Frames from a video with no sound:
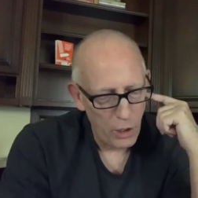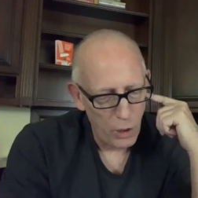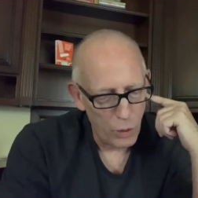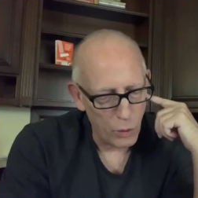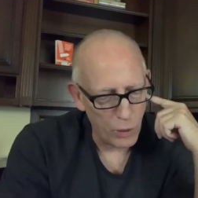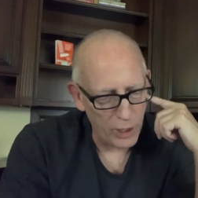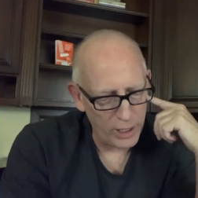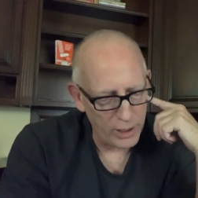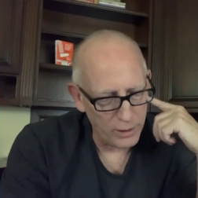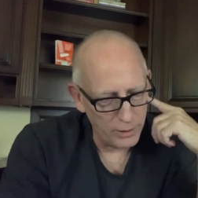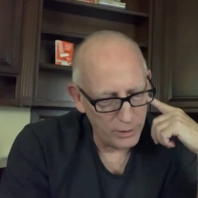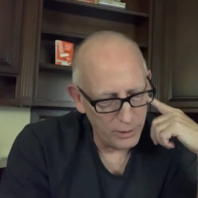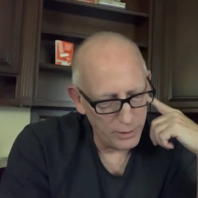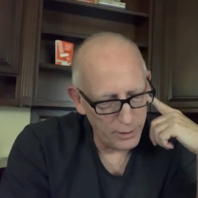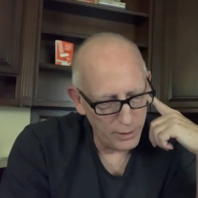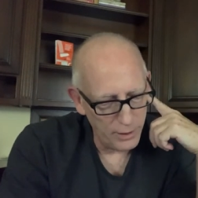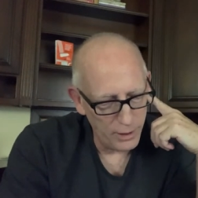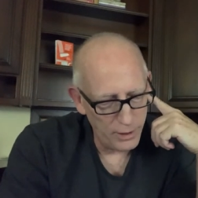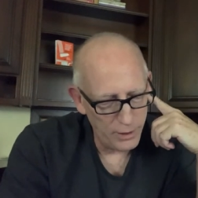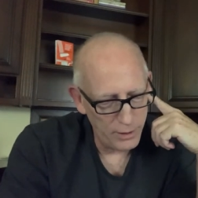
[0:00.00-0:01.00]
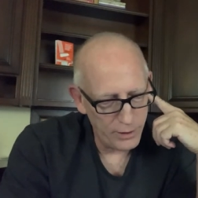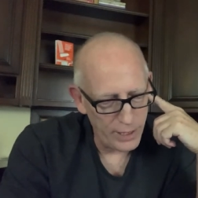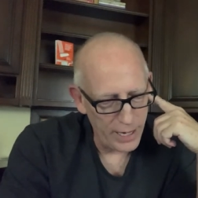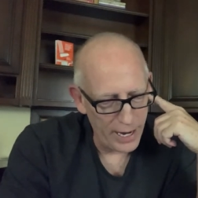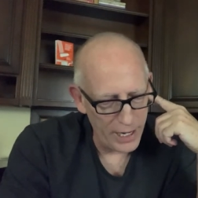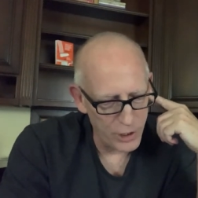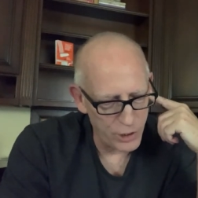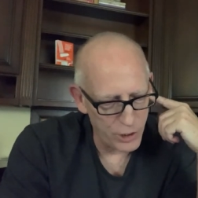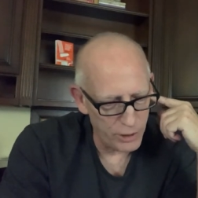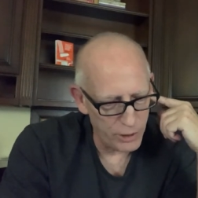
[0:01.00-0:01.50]
Well,
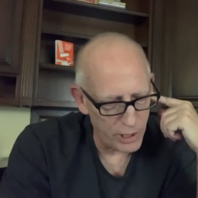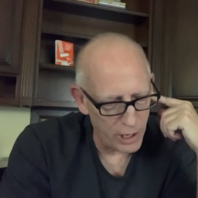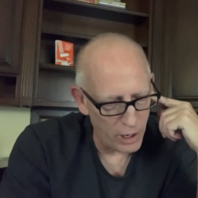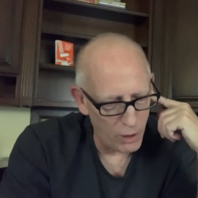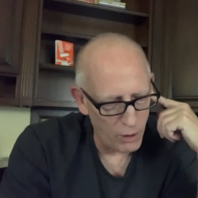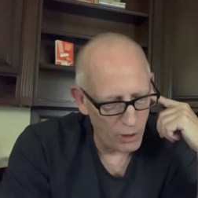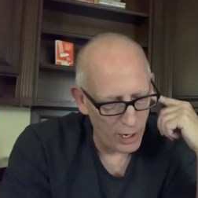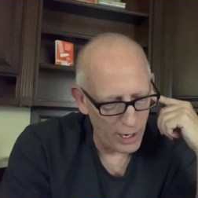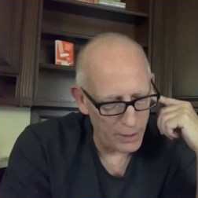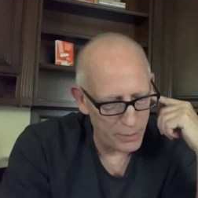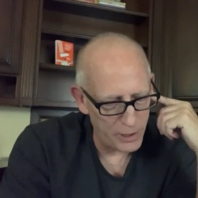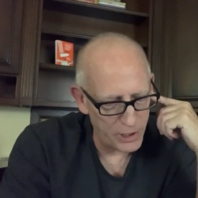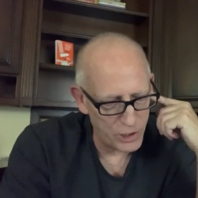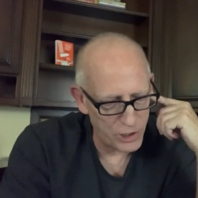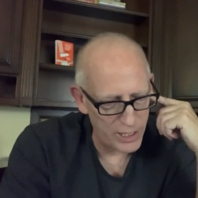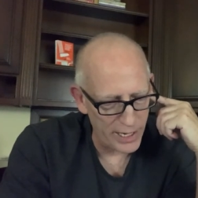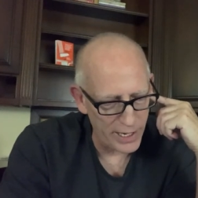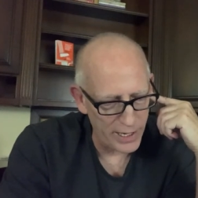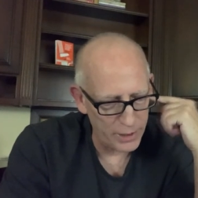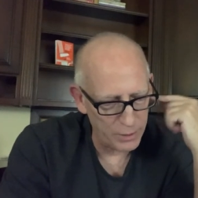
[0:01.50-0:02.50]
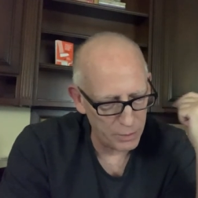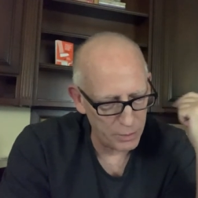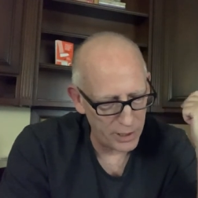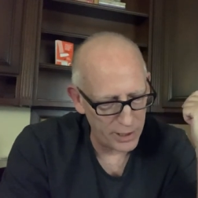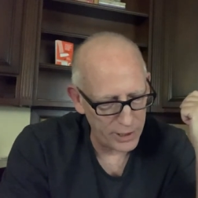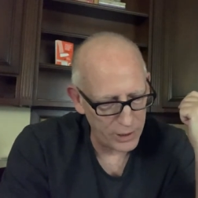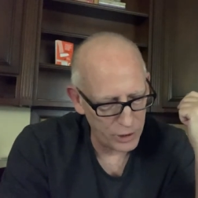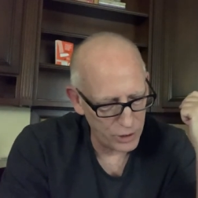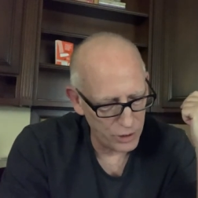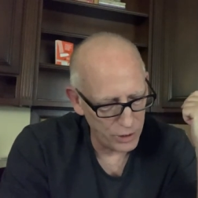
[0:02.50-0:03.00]
as you know, I've been saying
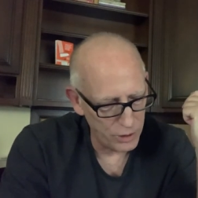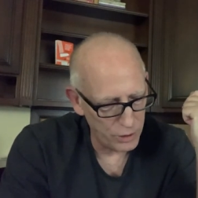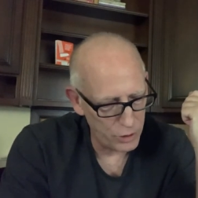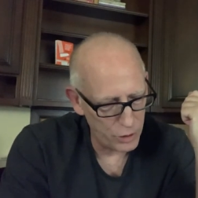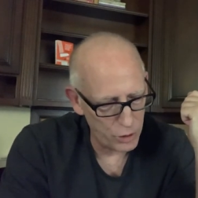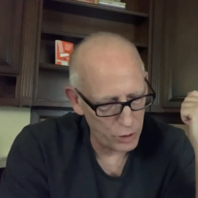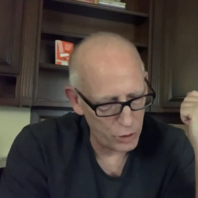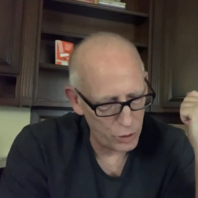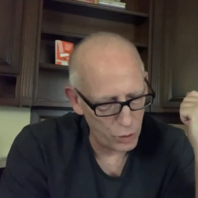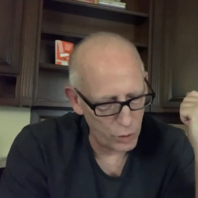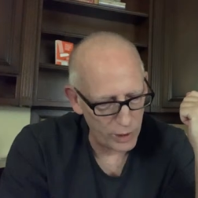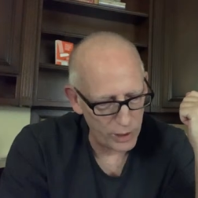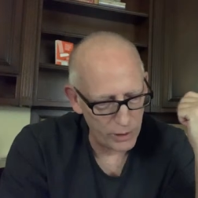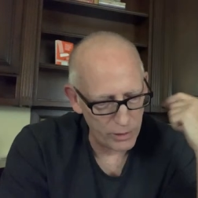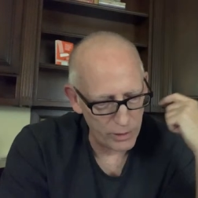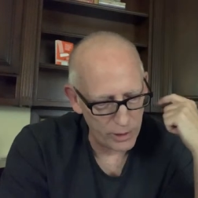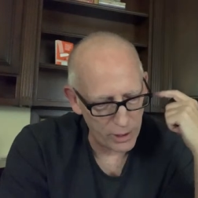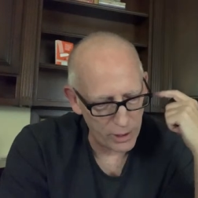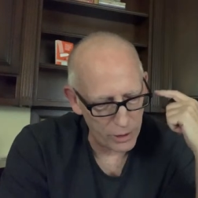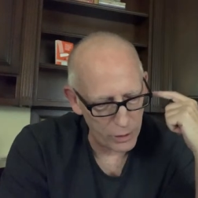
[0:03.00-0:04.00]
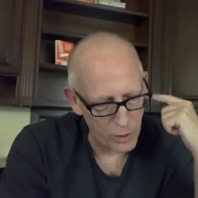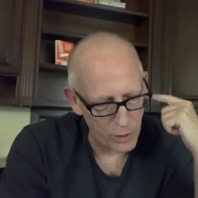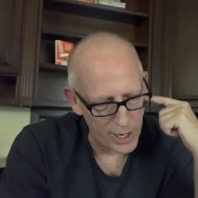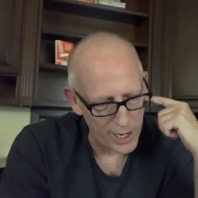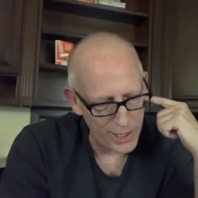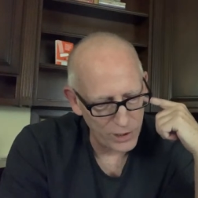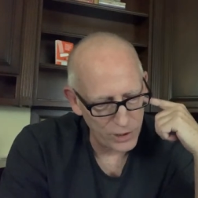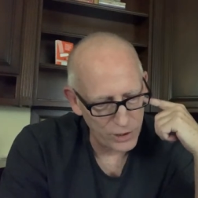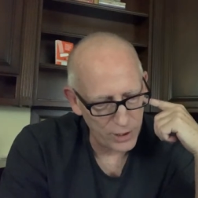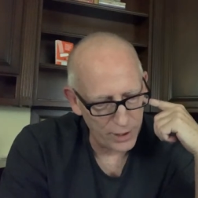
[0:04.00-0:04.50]
by Twitter and
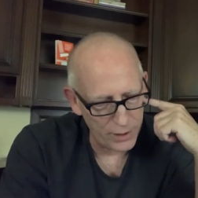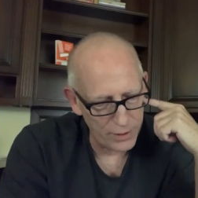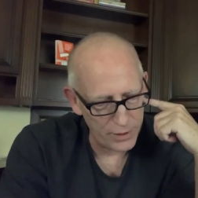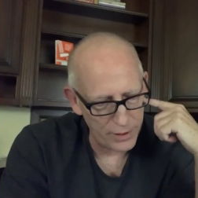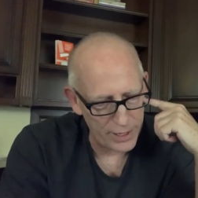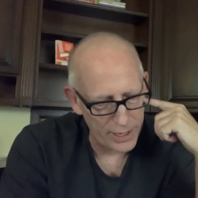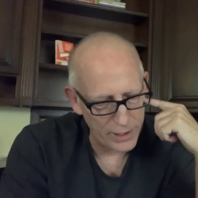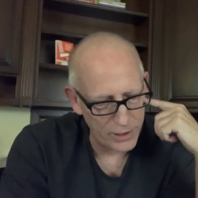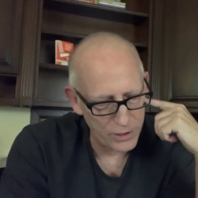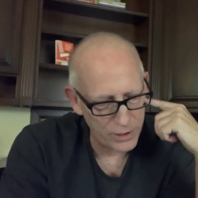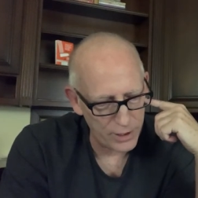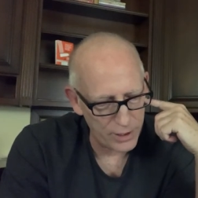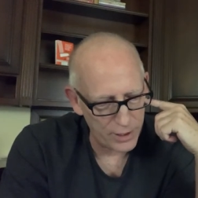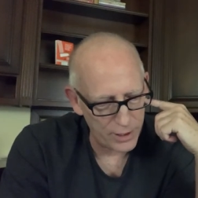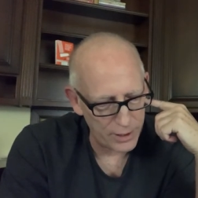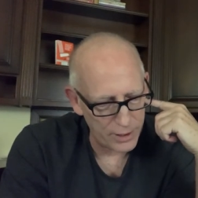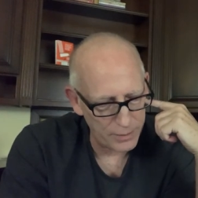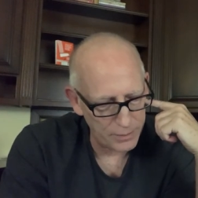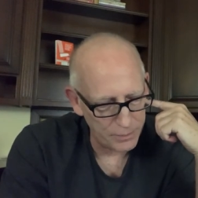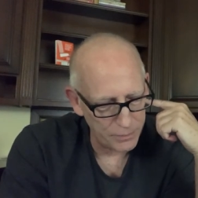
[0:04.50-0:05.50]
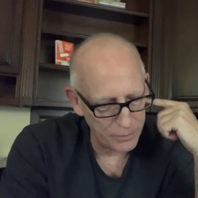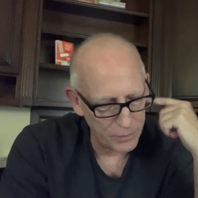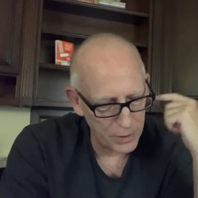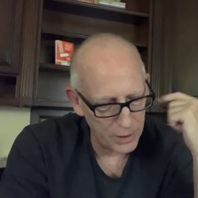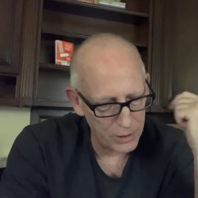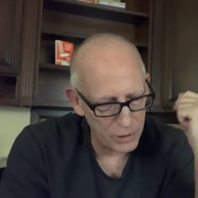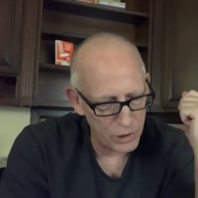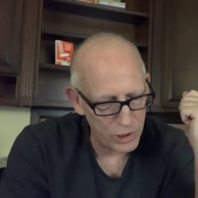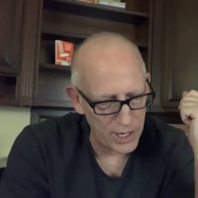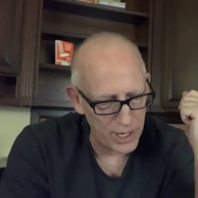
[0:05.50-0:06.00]
otherwise that uh,
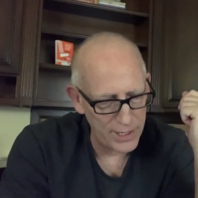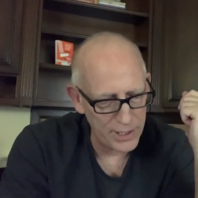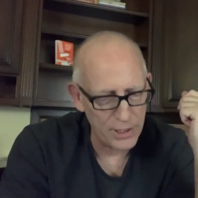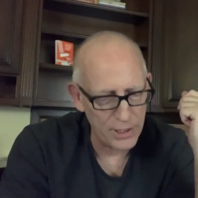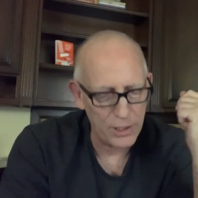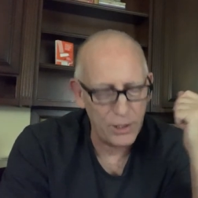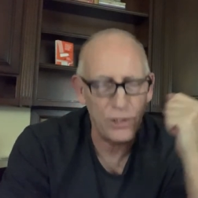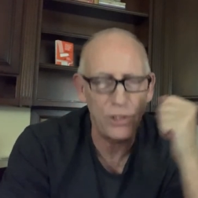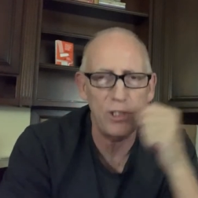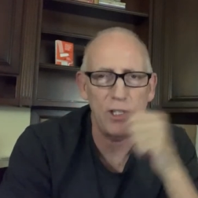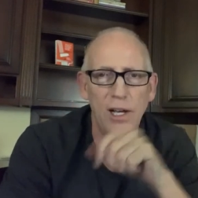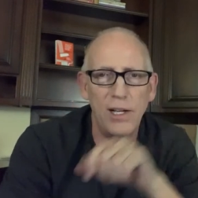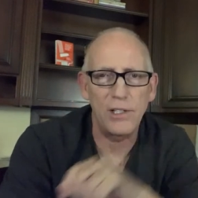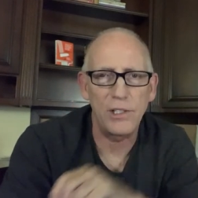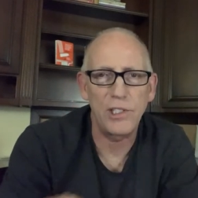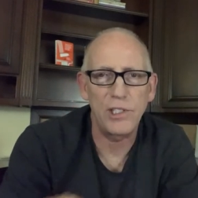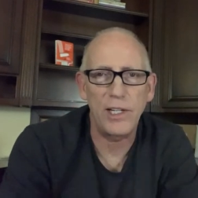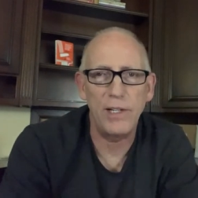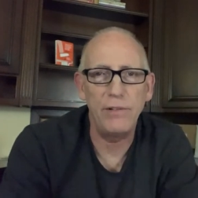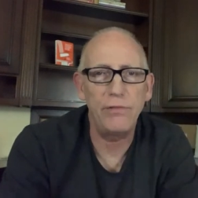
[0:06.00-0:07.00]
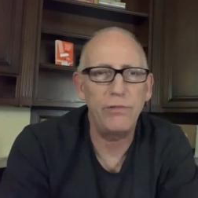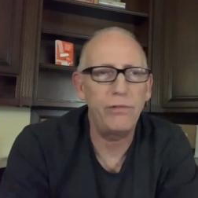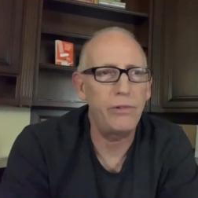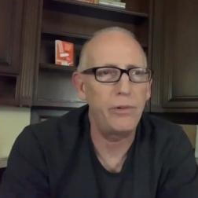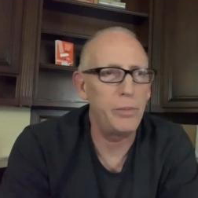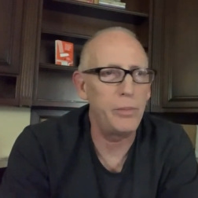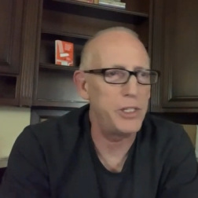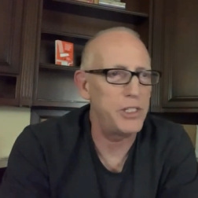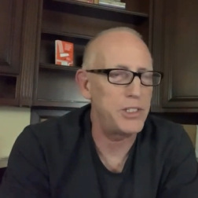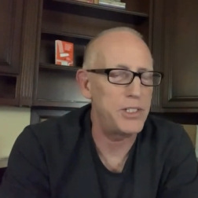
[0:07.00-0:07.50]
China is not safe for
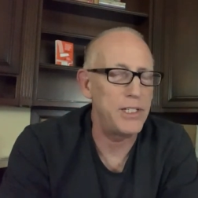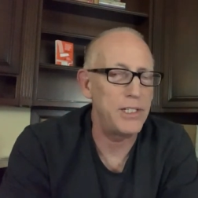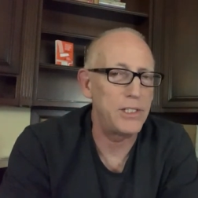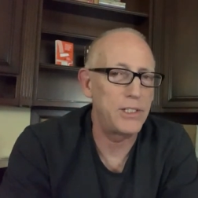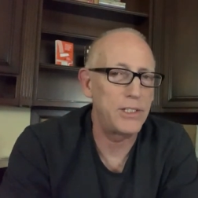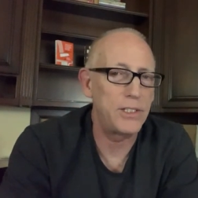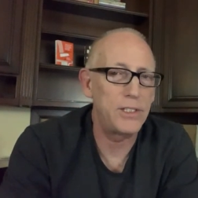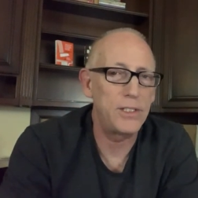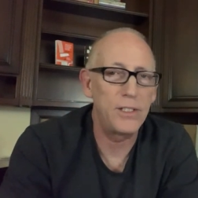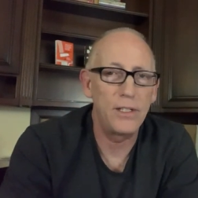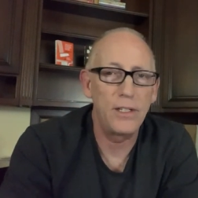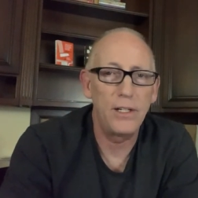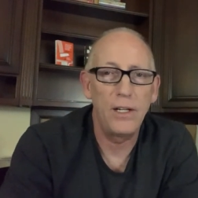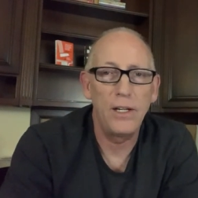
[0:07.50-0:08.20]
business.